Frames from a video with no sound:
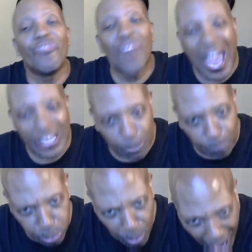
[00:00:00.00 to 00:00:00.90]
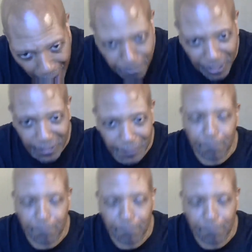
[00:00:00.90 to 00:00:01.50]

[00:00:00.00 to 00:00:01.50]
that's proper.